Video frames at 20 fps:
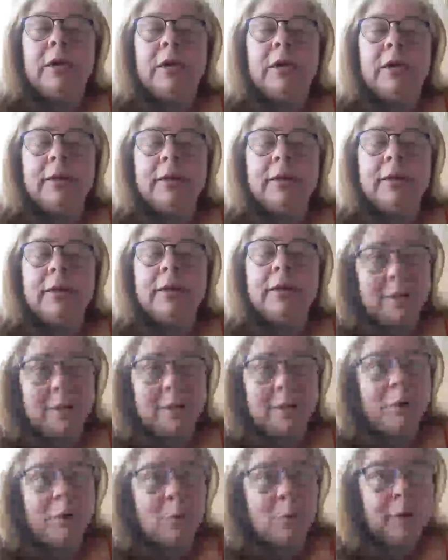So
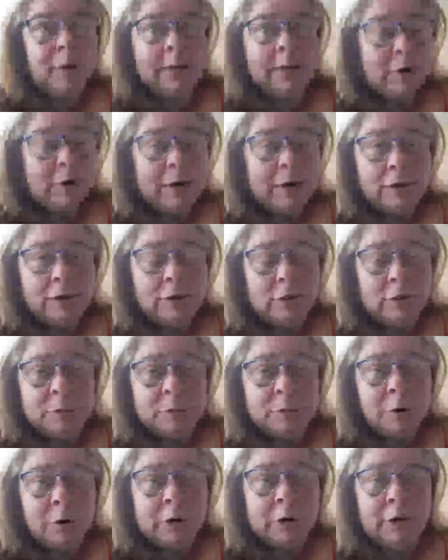they're not letting him go
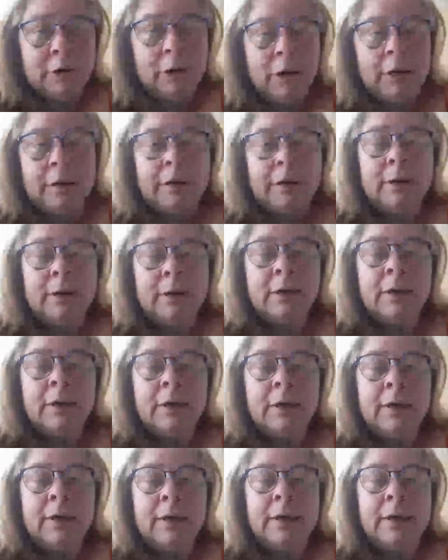even out to the parking lot.